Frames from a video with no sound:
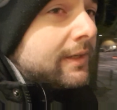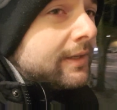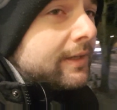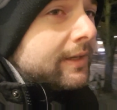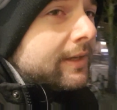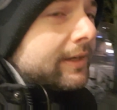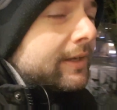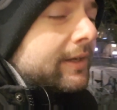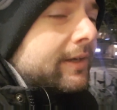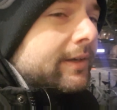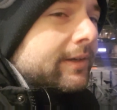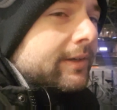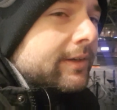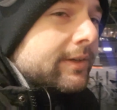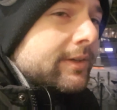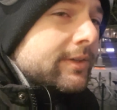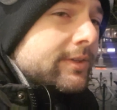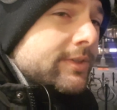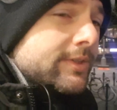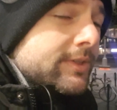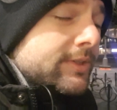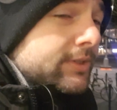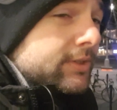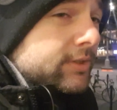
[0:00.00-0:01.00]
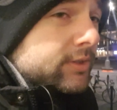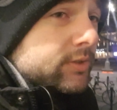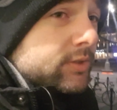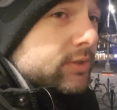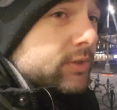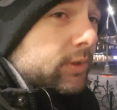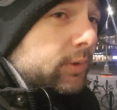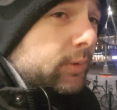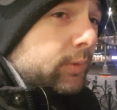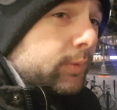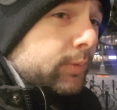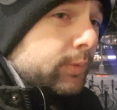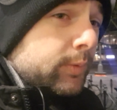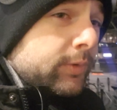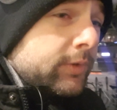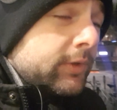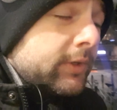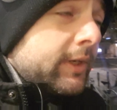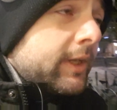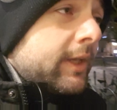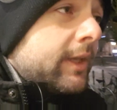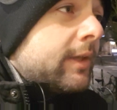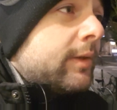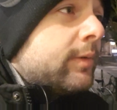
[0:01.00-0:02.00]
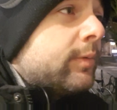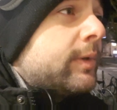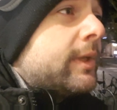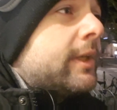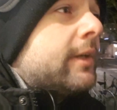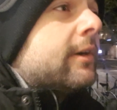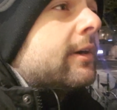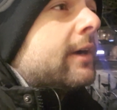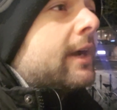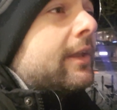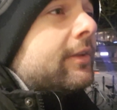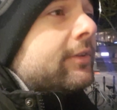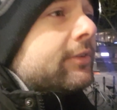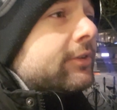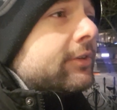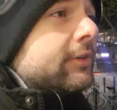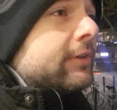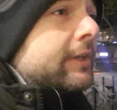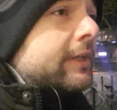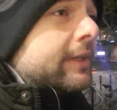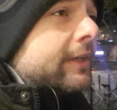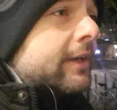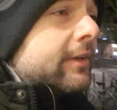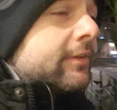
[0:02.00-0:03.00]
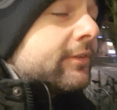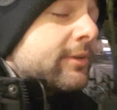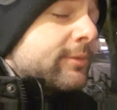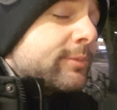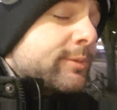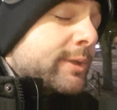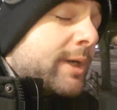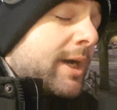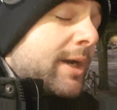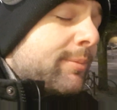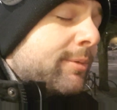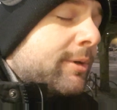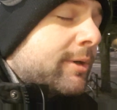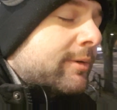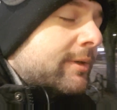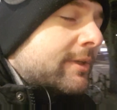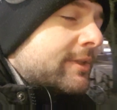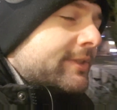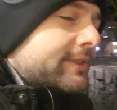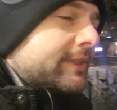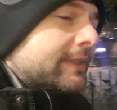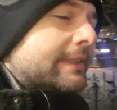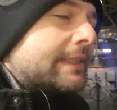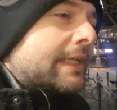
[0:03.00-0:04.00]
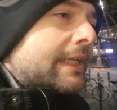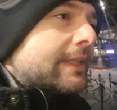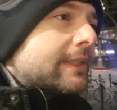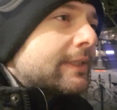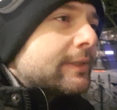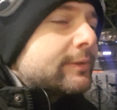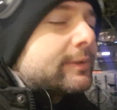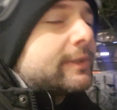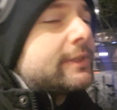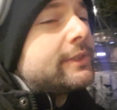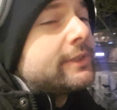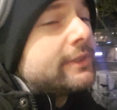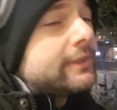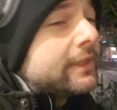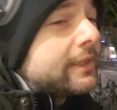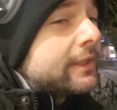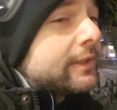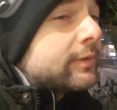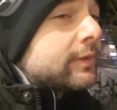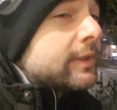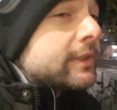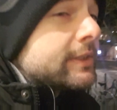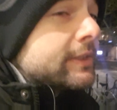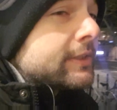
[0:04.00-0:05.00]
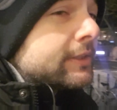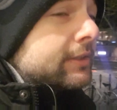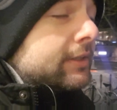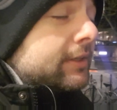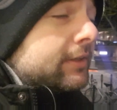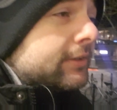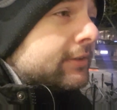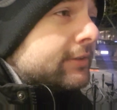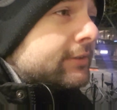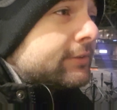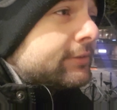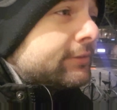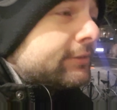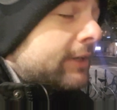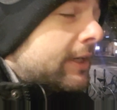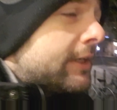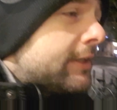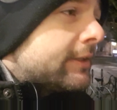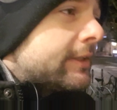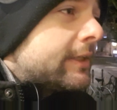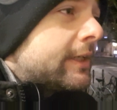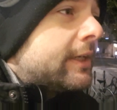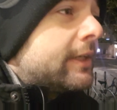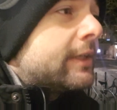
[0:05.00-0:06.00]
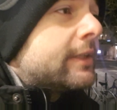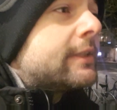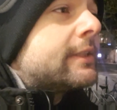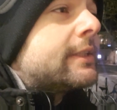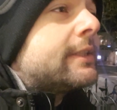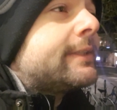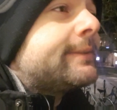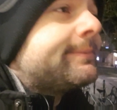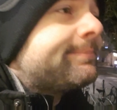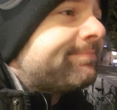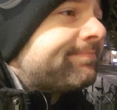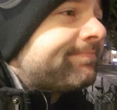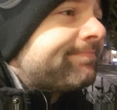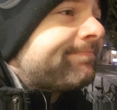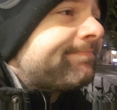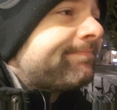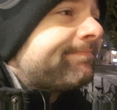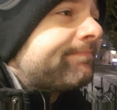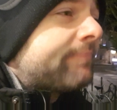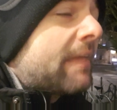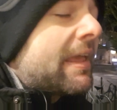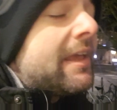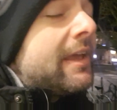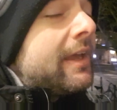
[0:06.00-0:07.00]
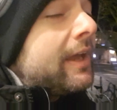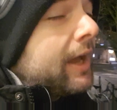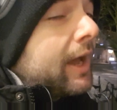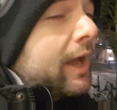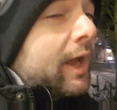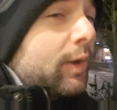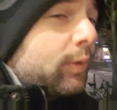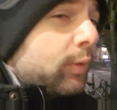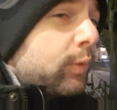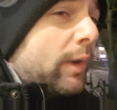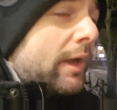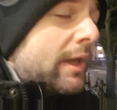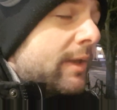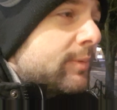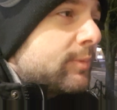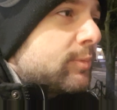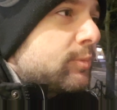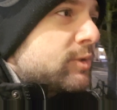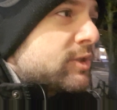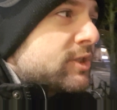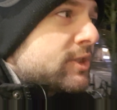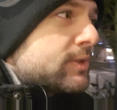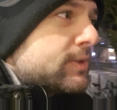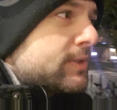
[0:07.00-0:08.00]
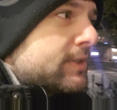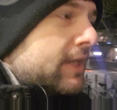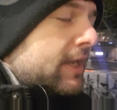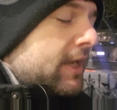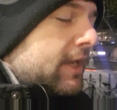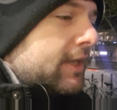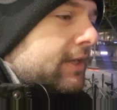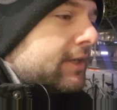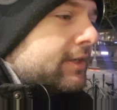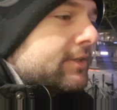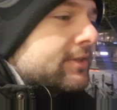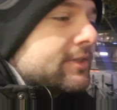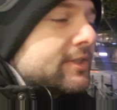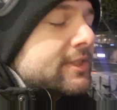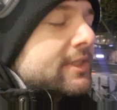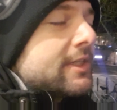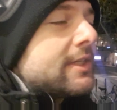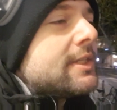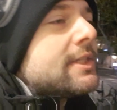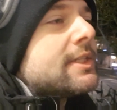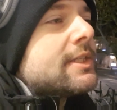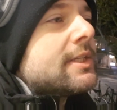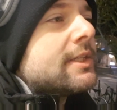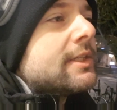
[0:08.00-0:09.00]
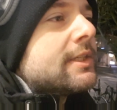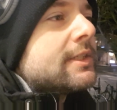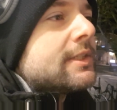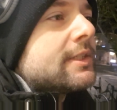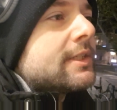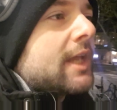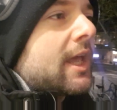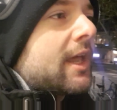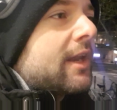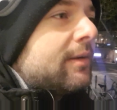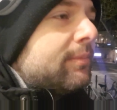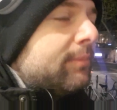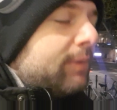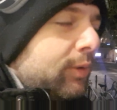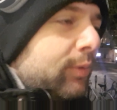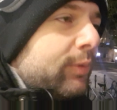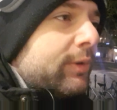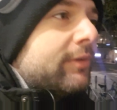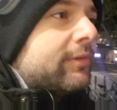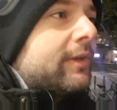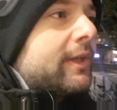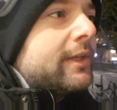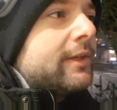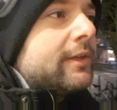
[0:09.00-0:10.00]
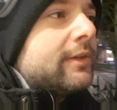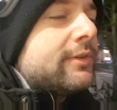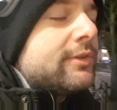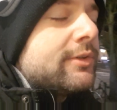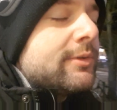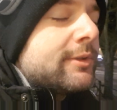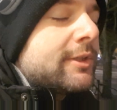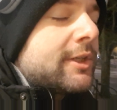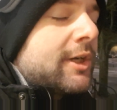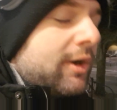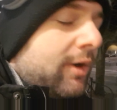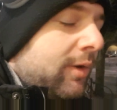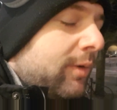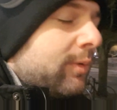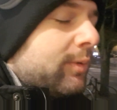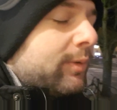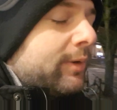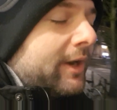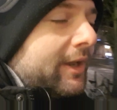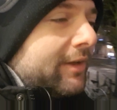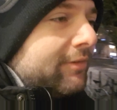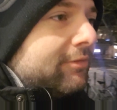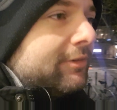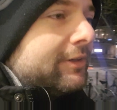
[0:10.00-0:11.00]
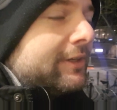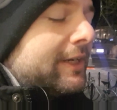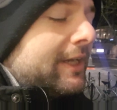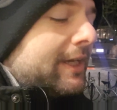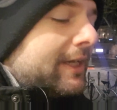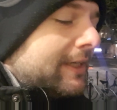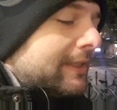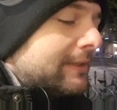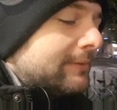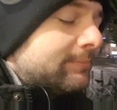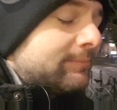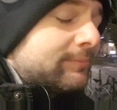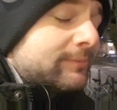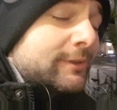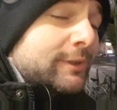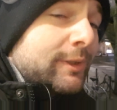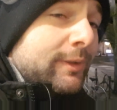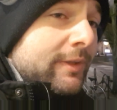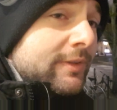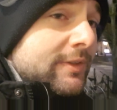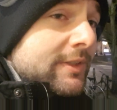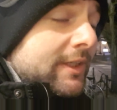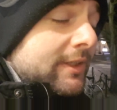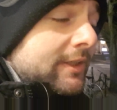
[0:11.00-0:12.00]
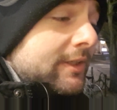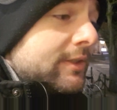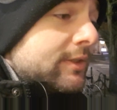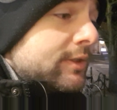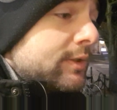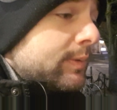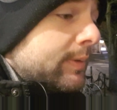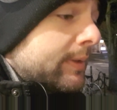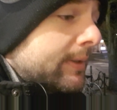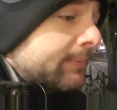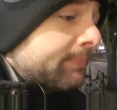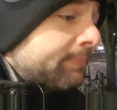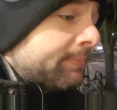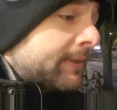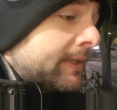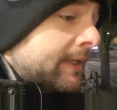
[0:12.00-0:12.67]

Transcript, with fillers: Hey guys! So, today we are answering a subscriber question, and the question in question is Fredrik, how do I stay consistent and motivated to code every day? So, let's get into it.